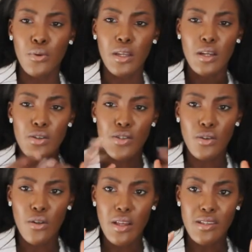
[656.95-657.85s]

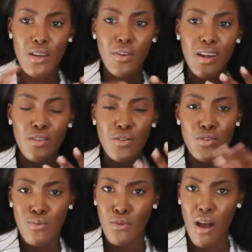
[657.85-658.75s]
boutonnieres and all that stuff, I got
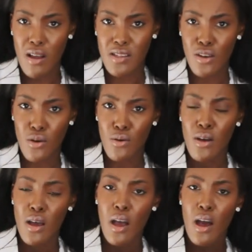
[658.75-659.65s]
those from Costco.